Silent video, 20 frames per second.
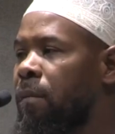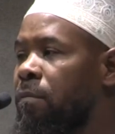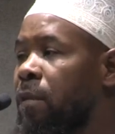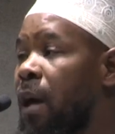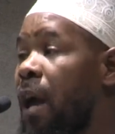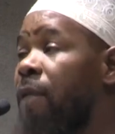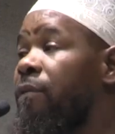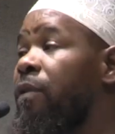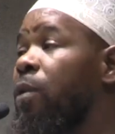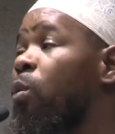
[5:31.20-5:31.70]

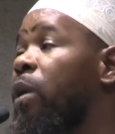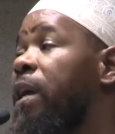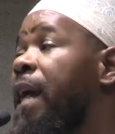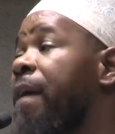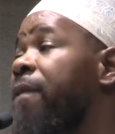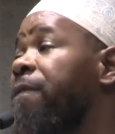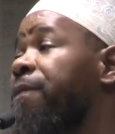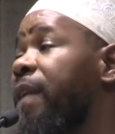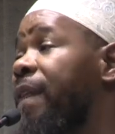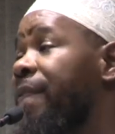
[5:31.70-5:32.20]
Everyone
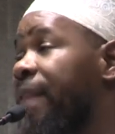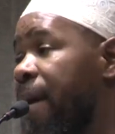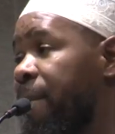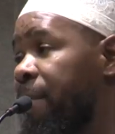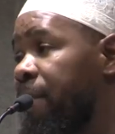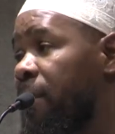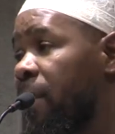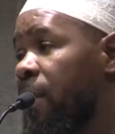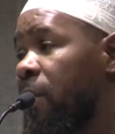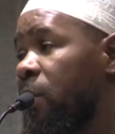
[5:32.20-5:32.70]
after
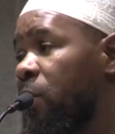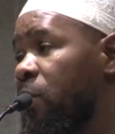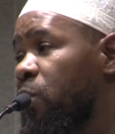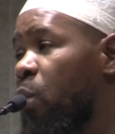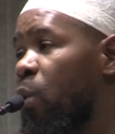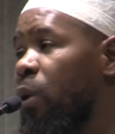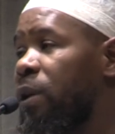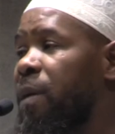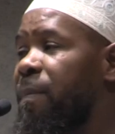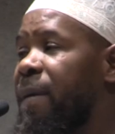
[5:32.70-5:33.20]
them is
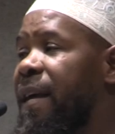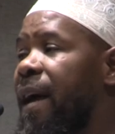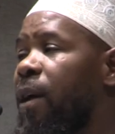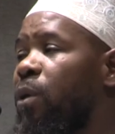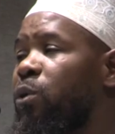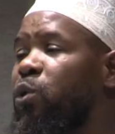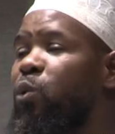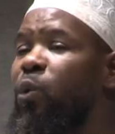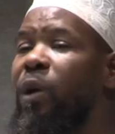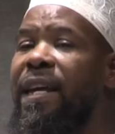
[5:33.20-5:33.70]
going to be
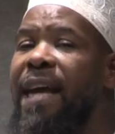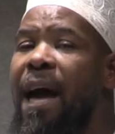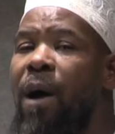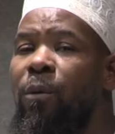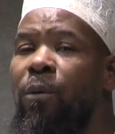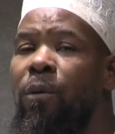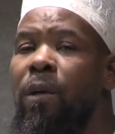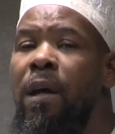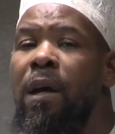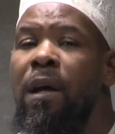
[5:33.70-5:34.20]
held to
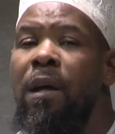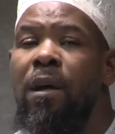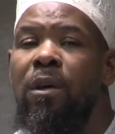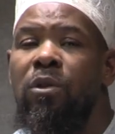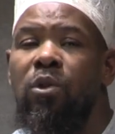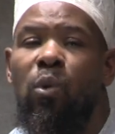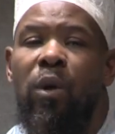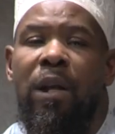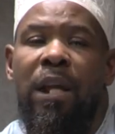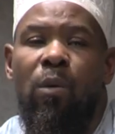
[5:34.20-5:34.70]
account.
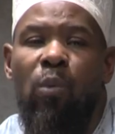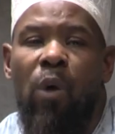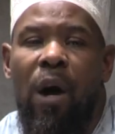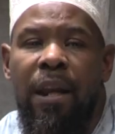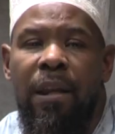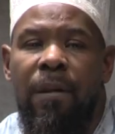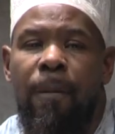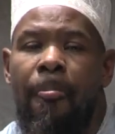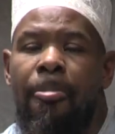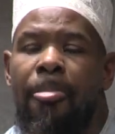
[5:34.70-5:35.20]
So
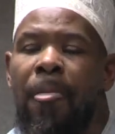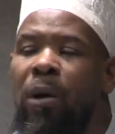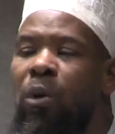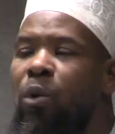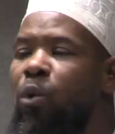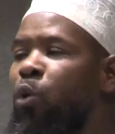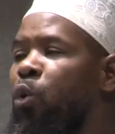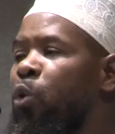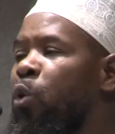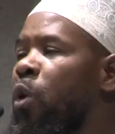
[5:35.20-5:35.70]
anyone
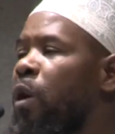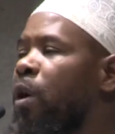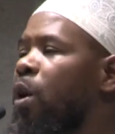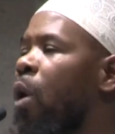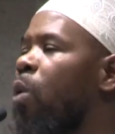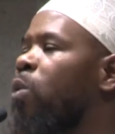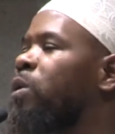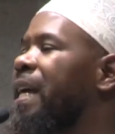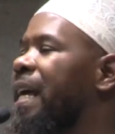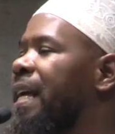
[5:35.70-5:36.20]
who
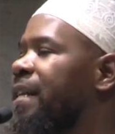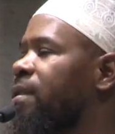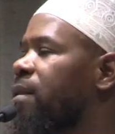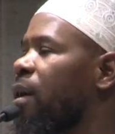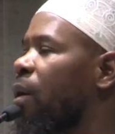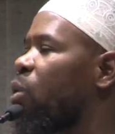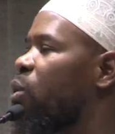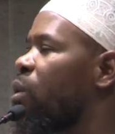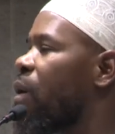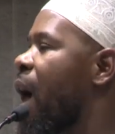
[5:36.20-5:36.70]
goes against
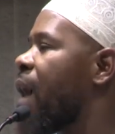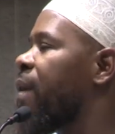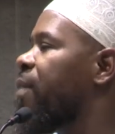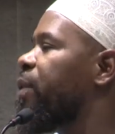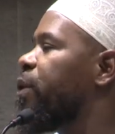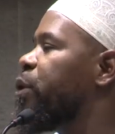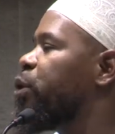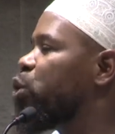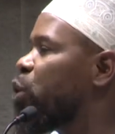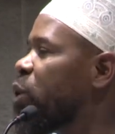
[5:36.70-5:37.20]
the Quran and
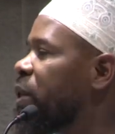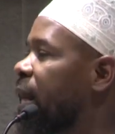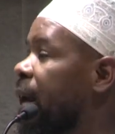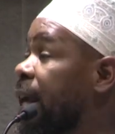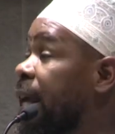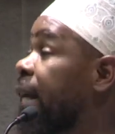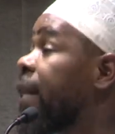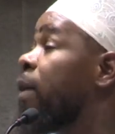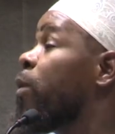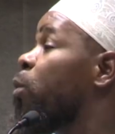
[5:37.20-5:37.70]
the Sunnah,
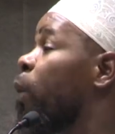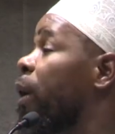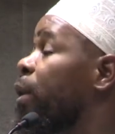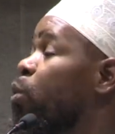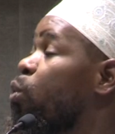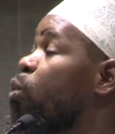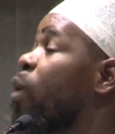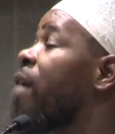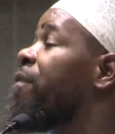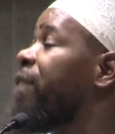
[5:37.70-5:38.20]
anyone,
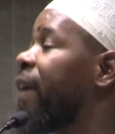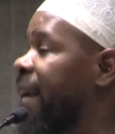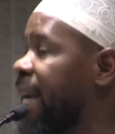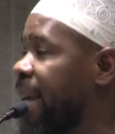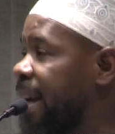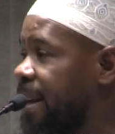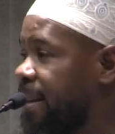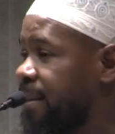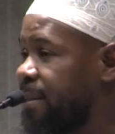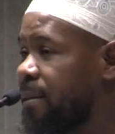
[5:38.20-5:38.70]
whoever
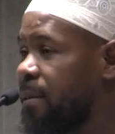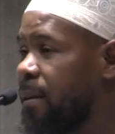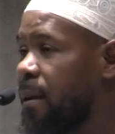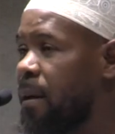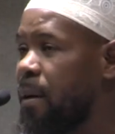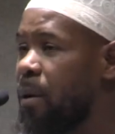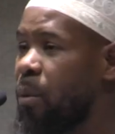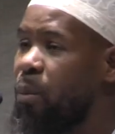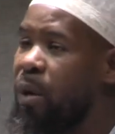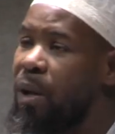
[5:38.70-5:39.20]
he is,
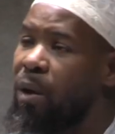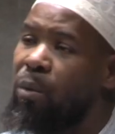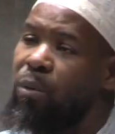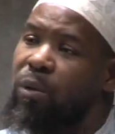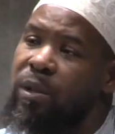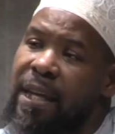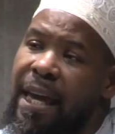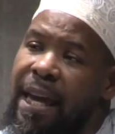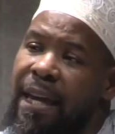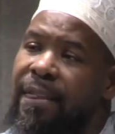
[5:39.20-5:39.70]
we
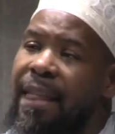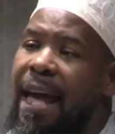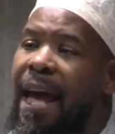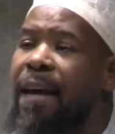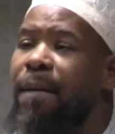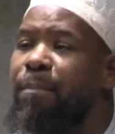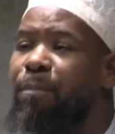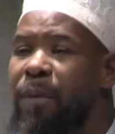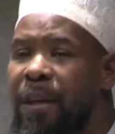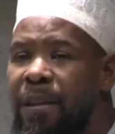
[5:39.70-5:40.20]
don't take
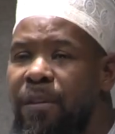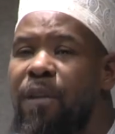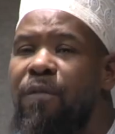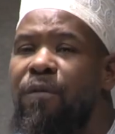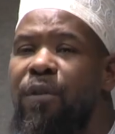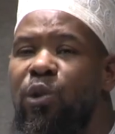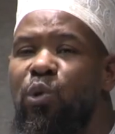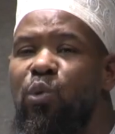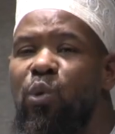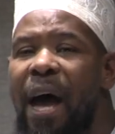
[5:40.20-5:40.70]
that
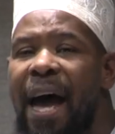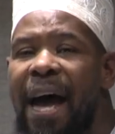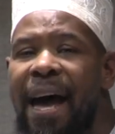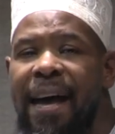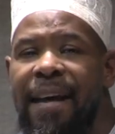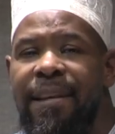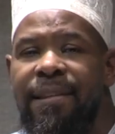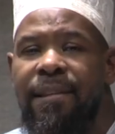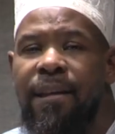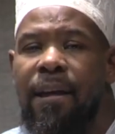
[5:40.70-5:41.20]
individual
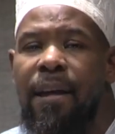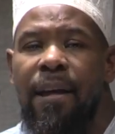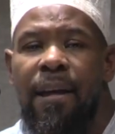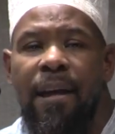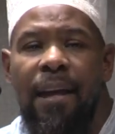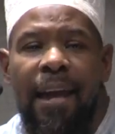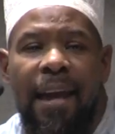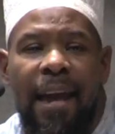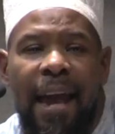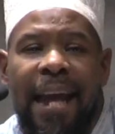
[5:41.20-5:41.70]
as
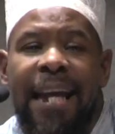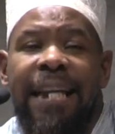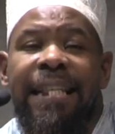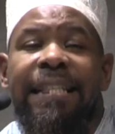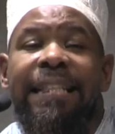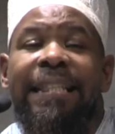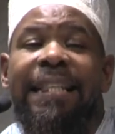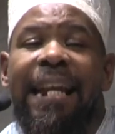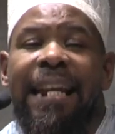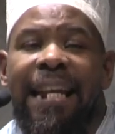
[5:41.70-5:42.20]
a
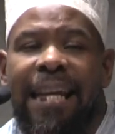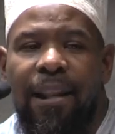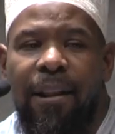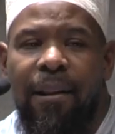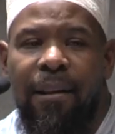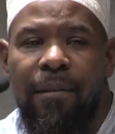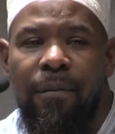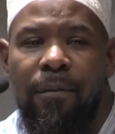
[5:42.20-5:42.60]
dalil.